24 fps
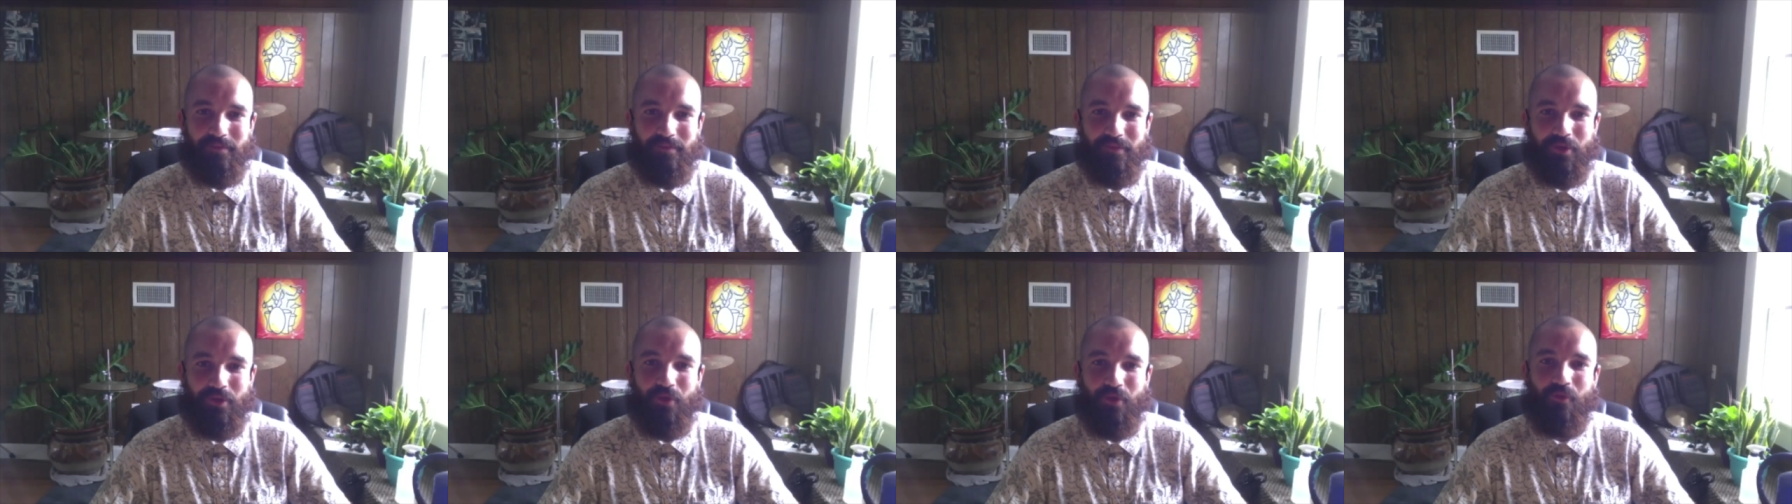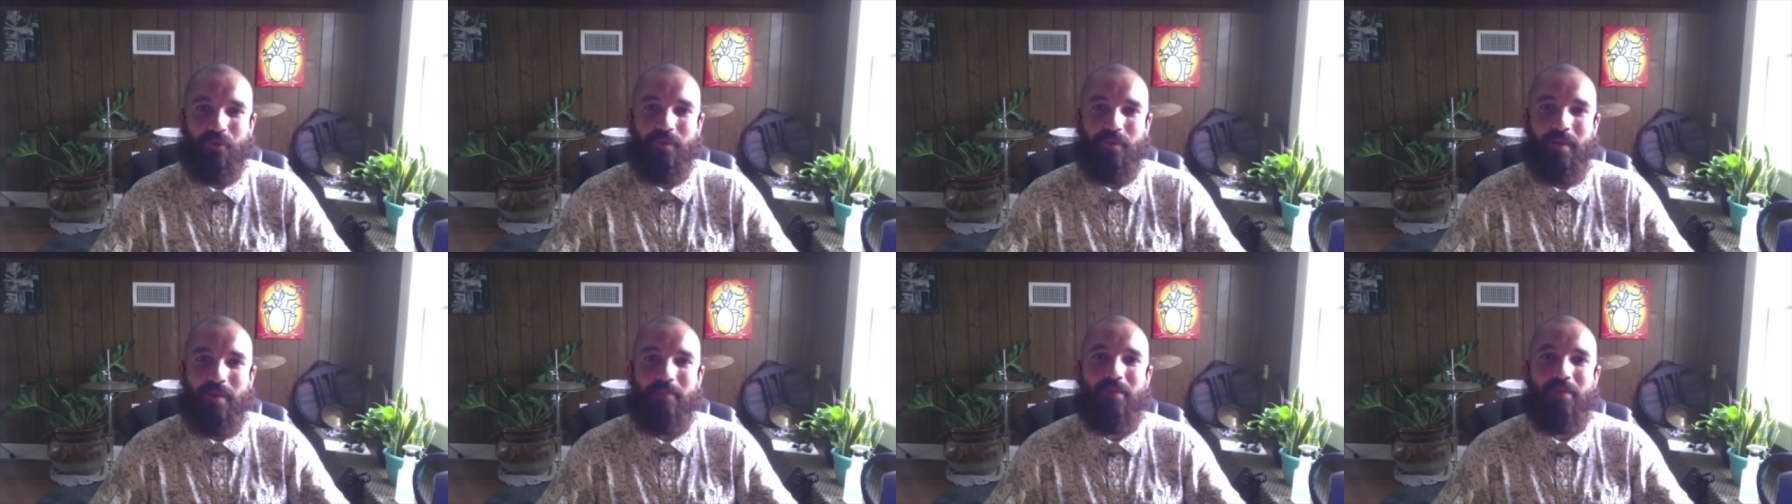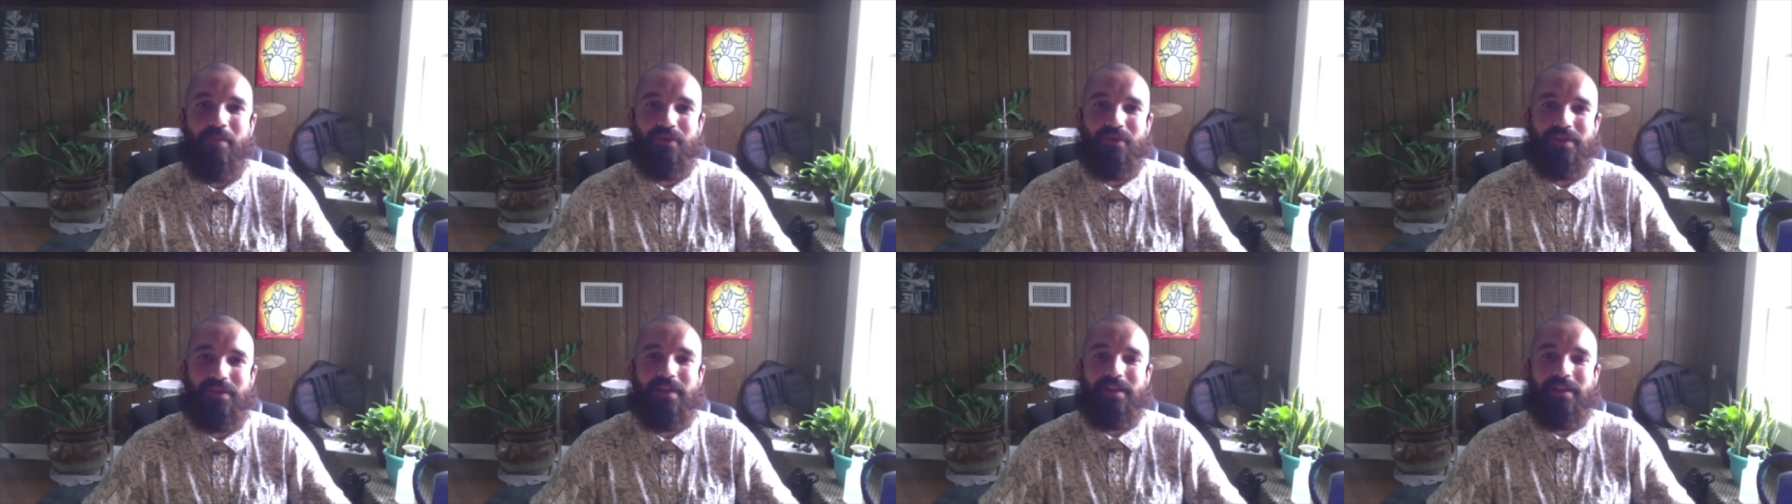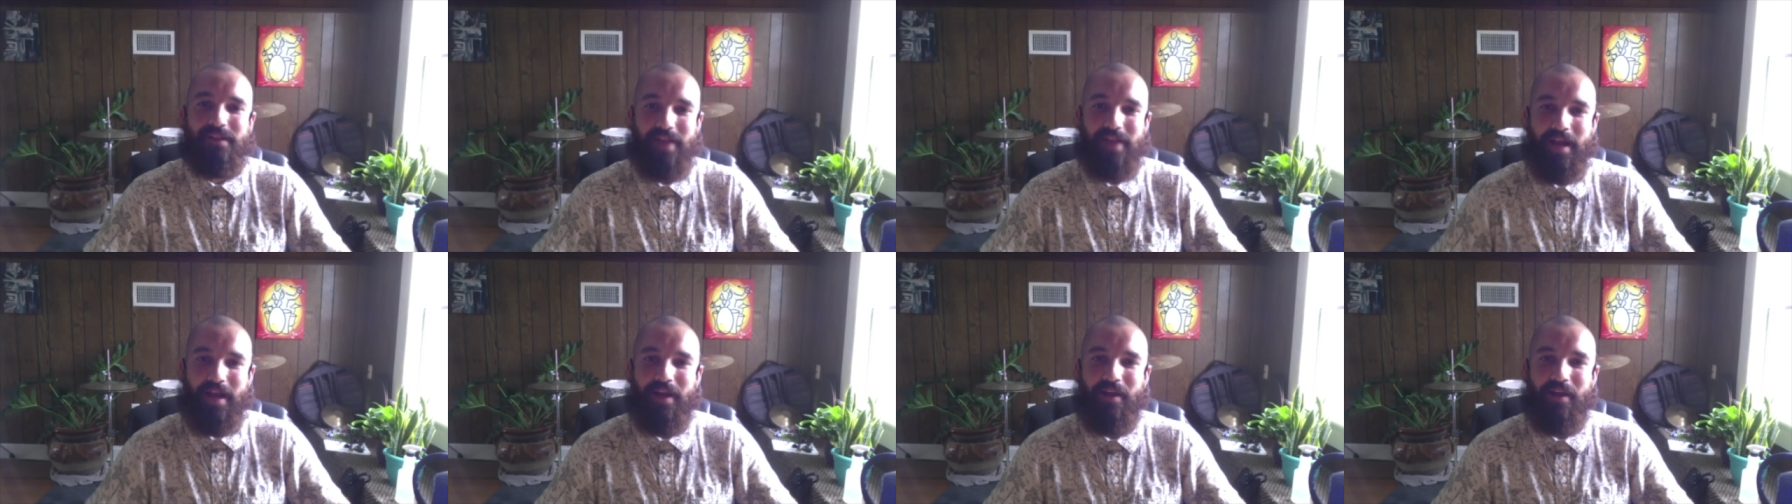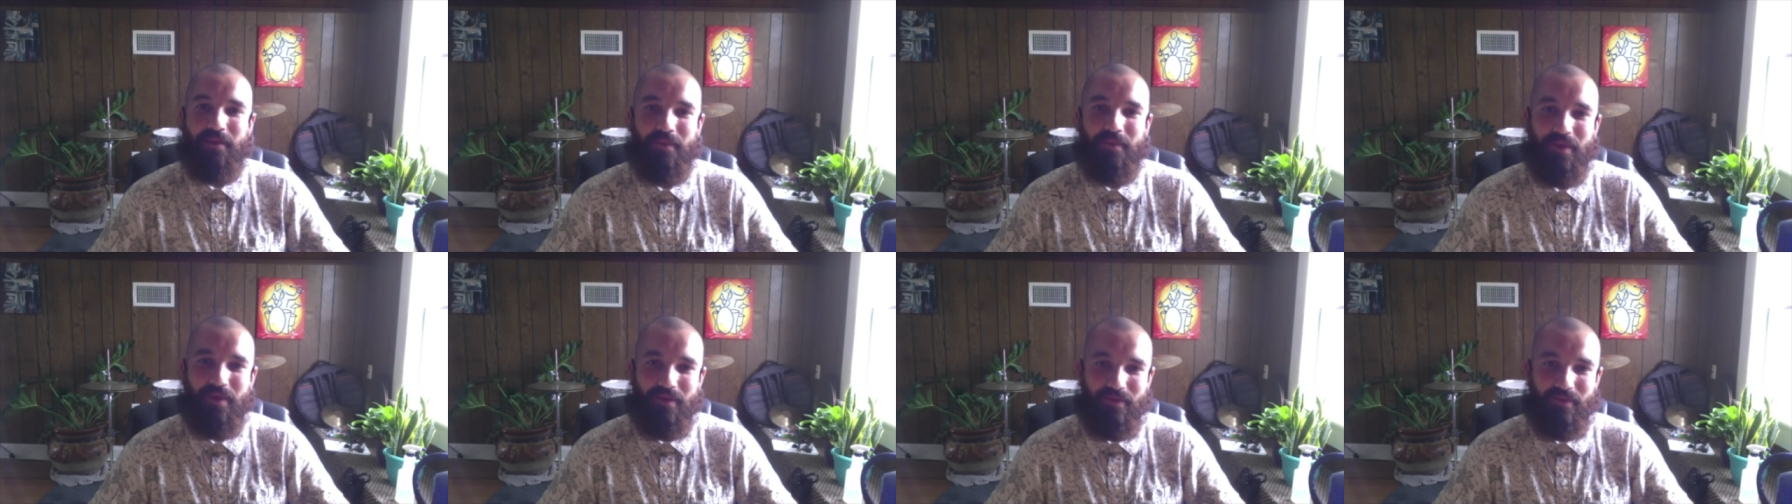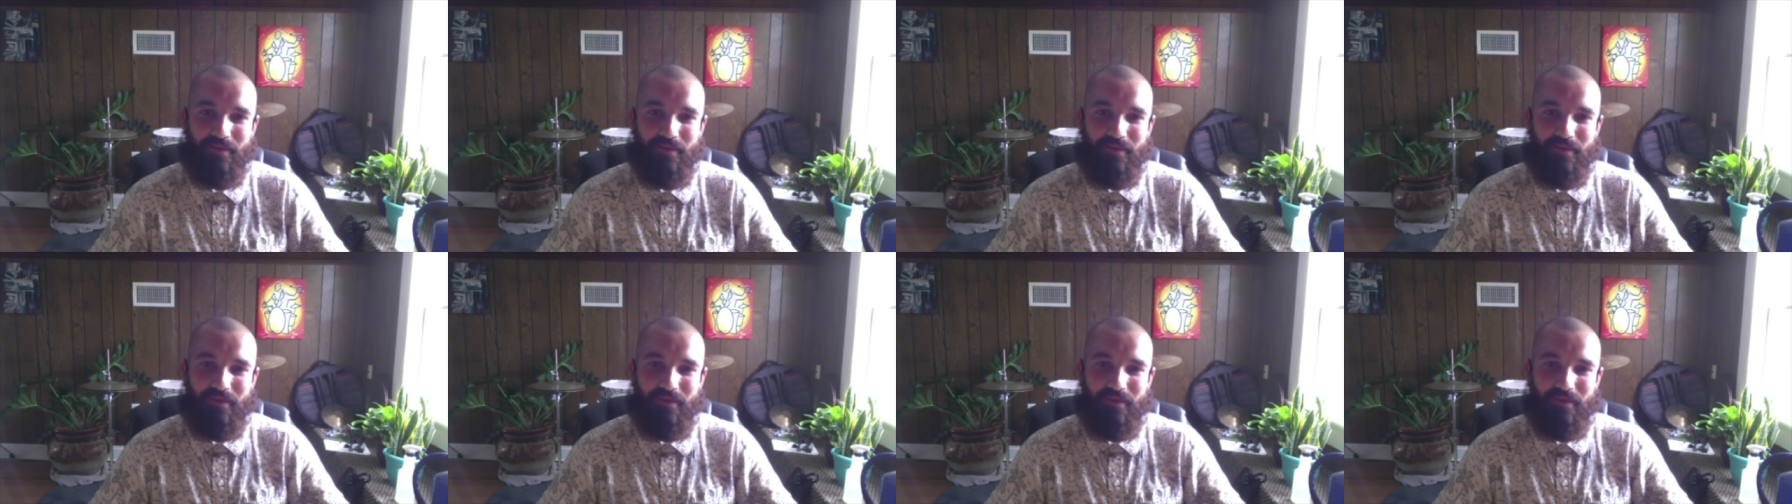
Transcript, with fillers: the group I'm most excited about.